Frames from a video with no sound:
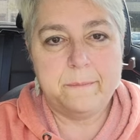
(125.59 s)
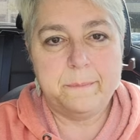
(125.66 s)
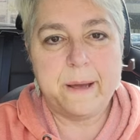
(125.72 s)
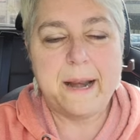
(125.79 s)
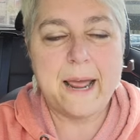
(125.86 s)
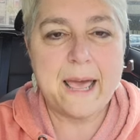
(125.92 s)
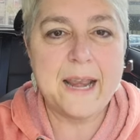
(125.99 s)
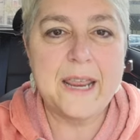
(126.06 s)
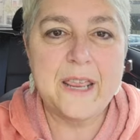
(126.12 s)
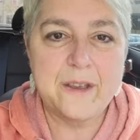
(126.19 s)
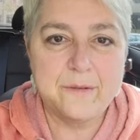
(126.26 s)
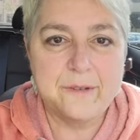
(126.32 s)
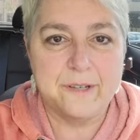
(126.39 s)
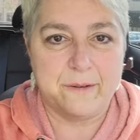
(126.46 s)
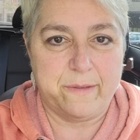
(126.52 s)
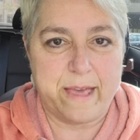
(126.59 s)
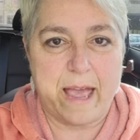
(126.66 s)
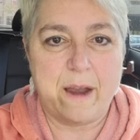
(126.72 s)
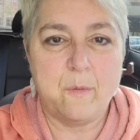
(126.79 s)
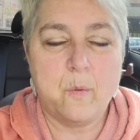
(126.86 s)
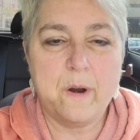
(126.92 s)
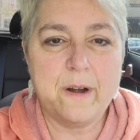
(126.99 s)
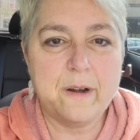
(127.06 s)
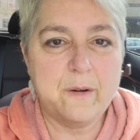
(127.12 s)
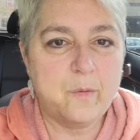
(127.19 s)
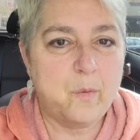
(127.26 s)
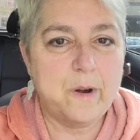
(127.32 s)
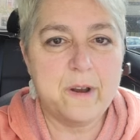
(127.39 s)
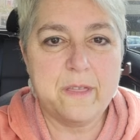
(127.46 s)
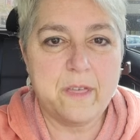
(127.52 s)
But how do you do that? What
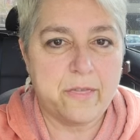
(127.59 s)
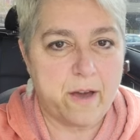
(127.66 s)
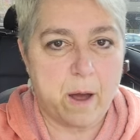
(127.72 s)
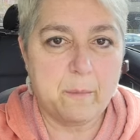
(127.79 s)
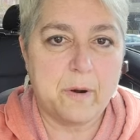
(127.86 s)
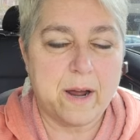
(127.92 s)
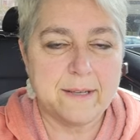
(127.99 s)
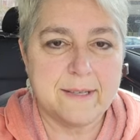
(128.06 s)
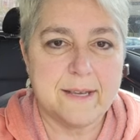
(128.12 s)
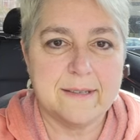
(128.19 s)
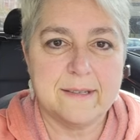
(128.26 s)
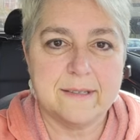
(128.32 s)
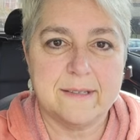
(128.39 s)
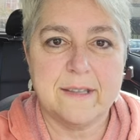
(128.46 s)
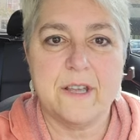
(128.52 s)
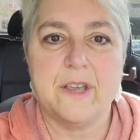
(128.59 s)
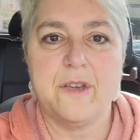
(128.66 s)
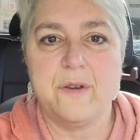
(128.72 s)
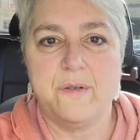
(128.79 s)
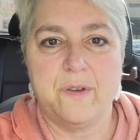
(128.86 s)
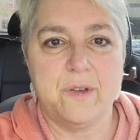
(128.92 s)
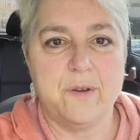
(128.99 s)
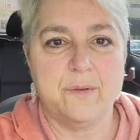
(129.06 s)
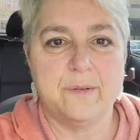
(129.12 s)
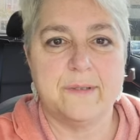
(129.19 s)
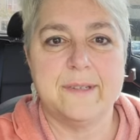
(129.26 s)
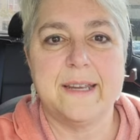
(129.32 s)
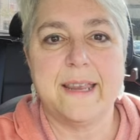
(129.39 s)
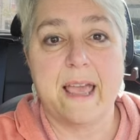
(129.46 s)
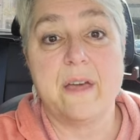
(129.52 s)
are the thought processes that you
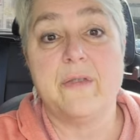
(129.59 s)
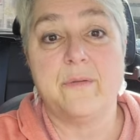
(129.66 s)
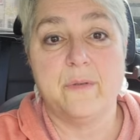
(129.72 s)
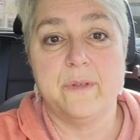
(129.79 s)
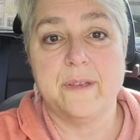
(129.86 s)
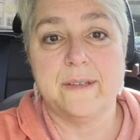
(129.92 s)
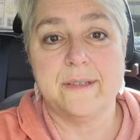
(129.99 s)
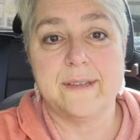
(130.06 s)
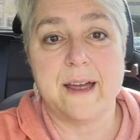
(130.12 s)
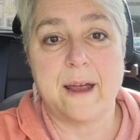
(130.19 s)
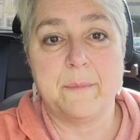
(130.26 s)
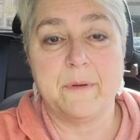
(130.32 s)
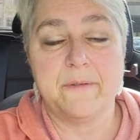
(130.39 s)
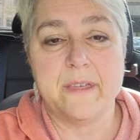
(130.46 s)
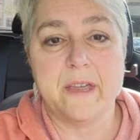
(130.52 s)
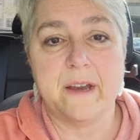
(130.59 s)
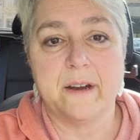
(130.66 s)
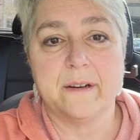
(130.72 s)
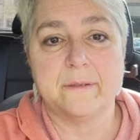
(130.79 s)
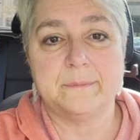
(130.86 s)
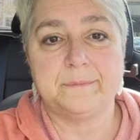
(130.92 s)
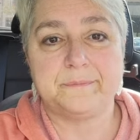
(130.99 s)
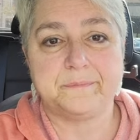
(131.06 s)
use to get through this time of the year?